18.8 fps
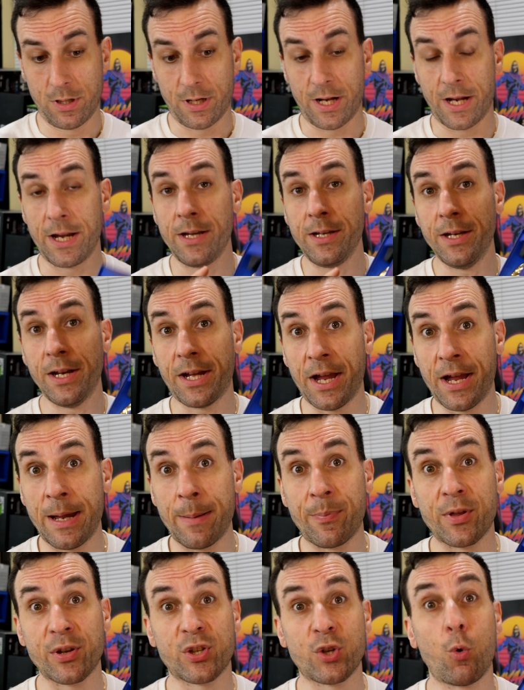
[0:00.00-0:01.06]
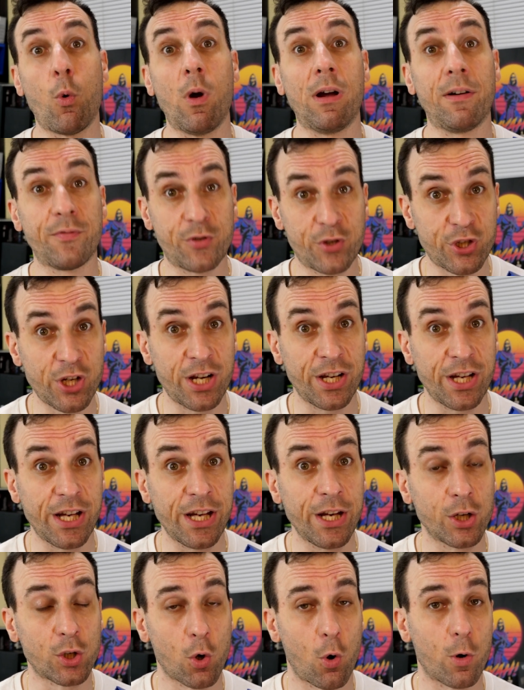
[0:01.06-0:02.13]
in came the 12th gen
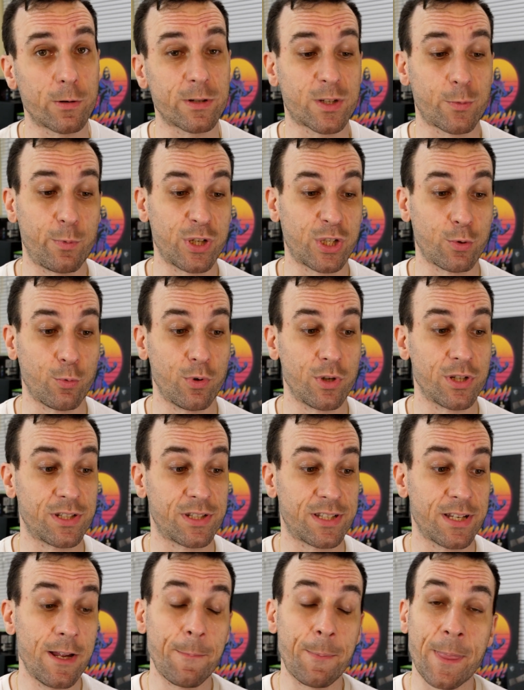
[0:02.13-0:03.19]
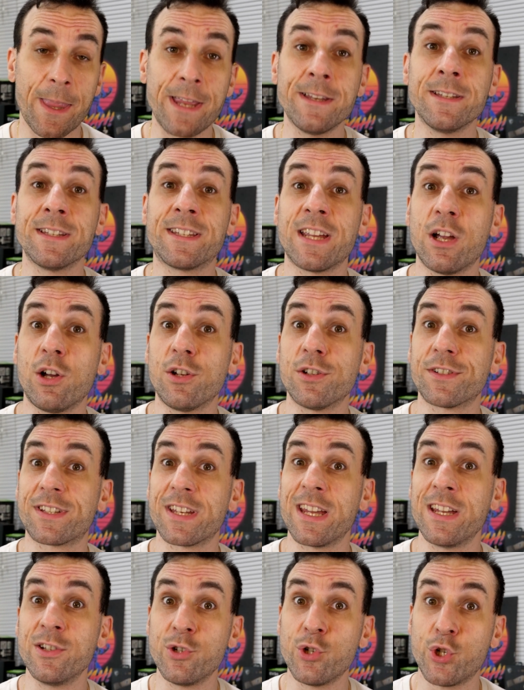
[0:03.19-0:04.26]
E-cores, which was Intel's
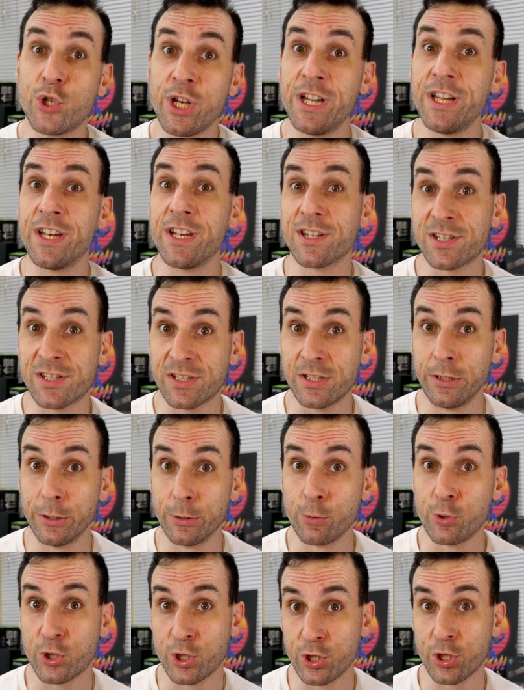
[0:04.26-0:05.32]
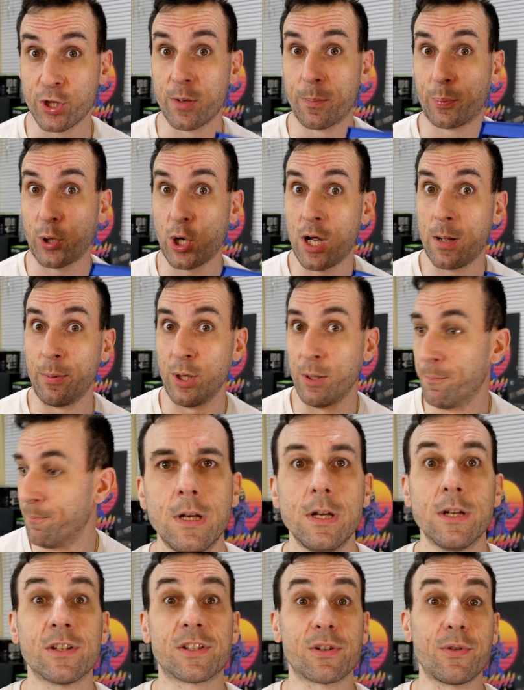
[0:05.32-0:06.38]
ingenious solution to the problem.
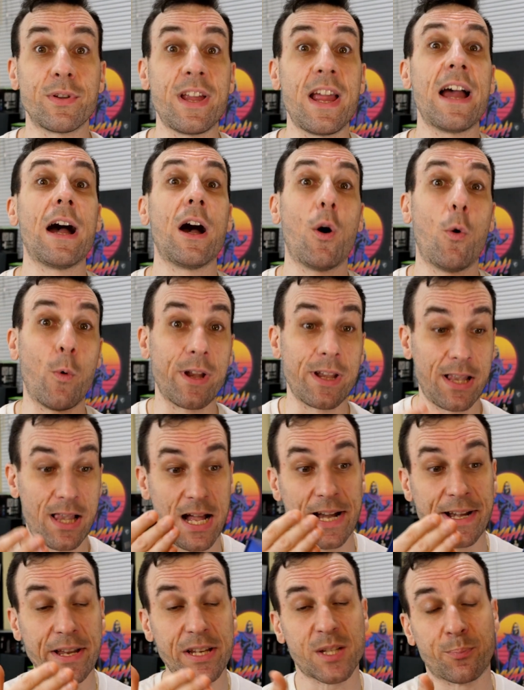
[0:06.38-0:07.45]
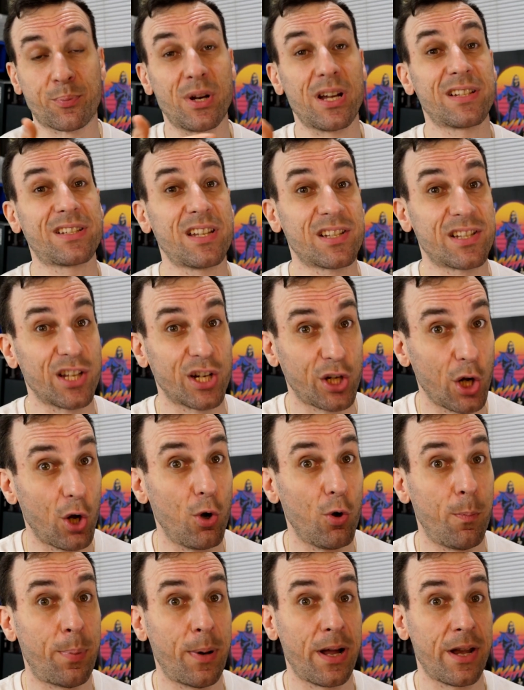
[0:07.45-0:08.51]
So now when Linus presses the go
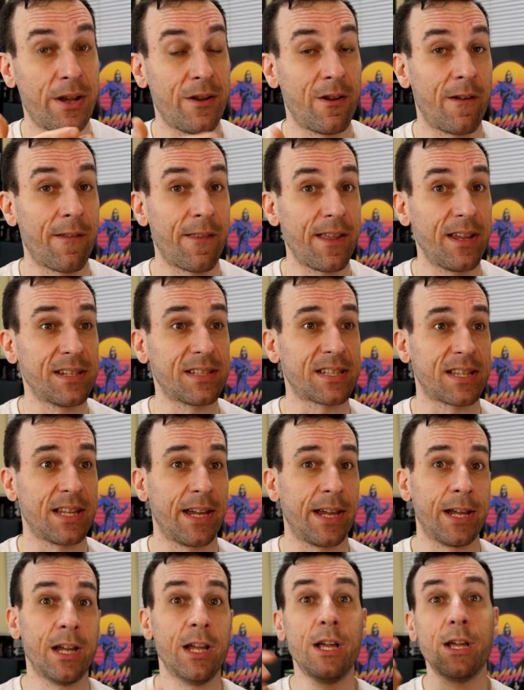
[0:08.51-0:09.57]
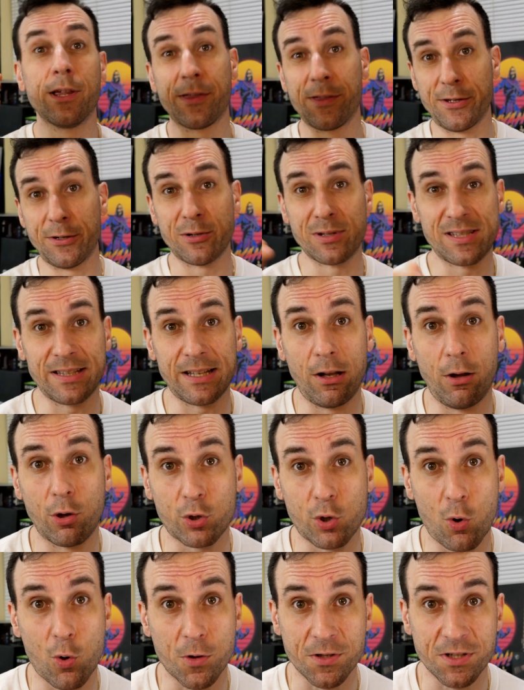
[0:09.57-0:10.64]
button on this thing, those little
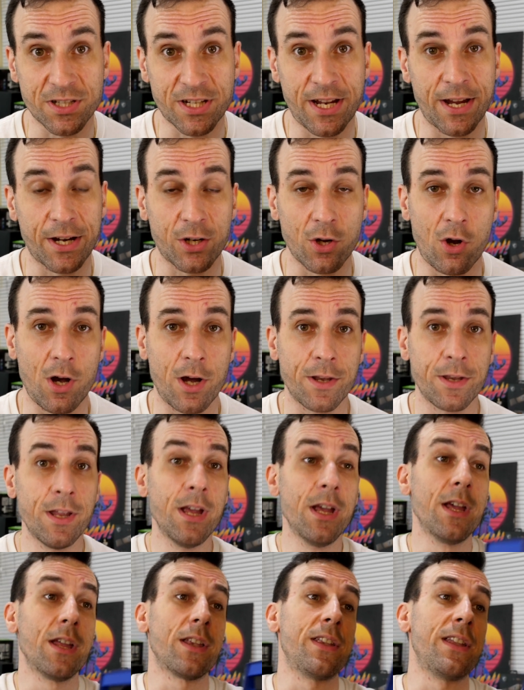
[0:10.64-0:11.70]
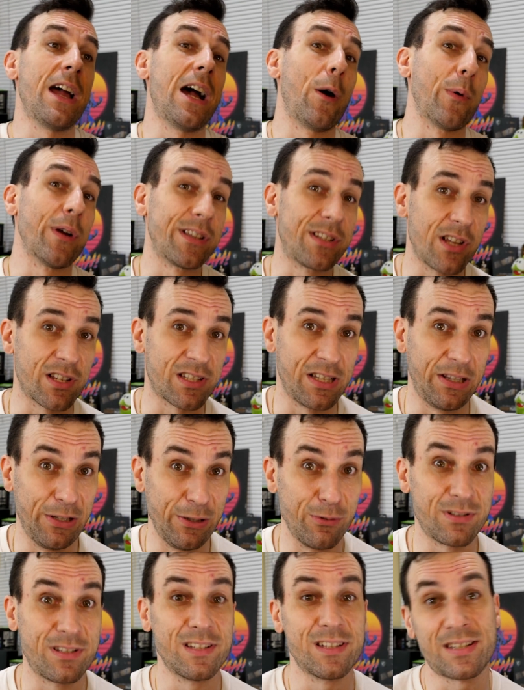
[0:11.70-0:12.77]
cores kick on. Now it doesn't
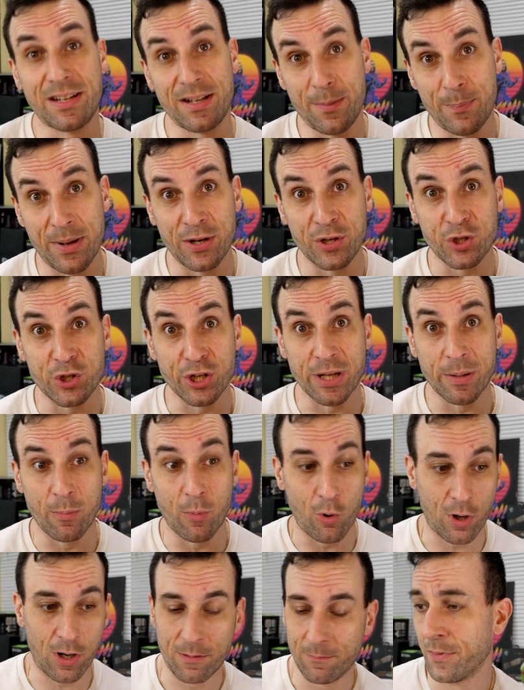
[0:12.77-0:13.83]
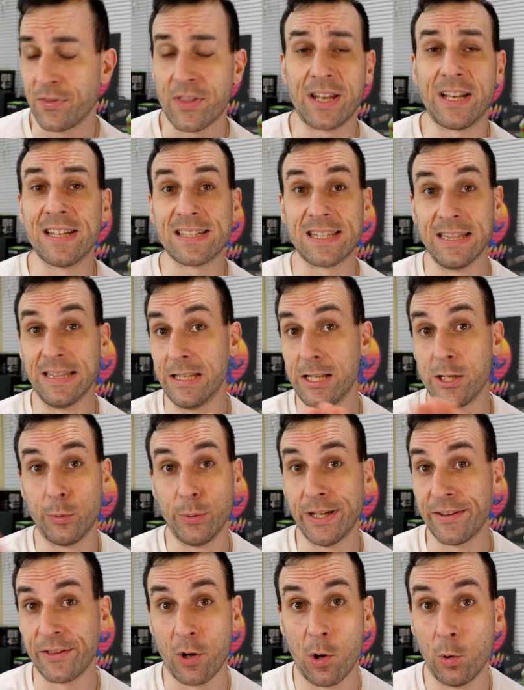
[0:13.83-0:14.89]
lose in Cinebench anymore. That is literally
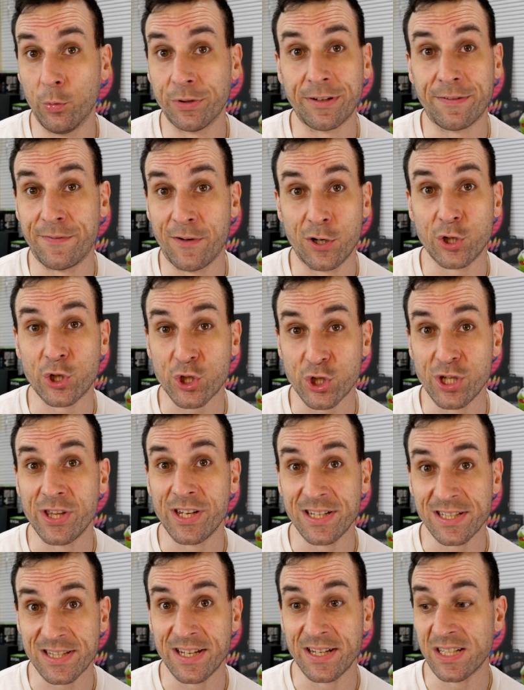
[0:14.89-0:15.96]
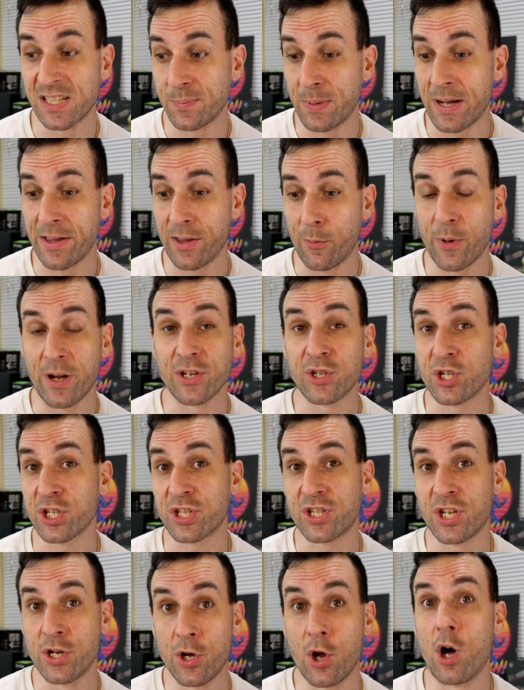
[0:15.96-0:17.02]
the only function of these things, by the way, just
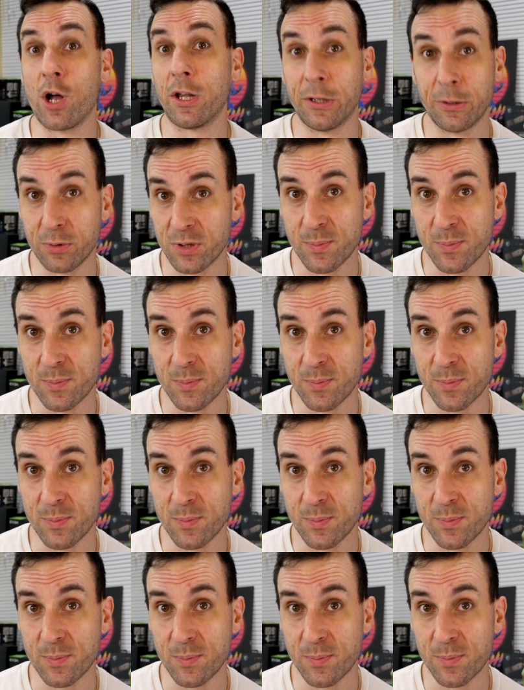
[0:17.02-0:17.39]
to not lose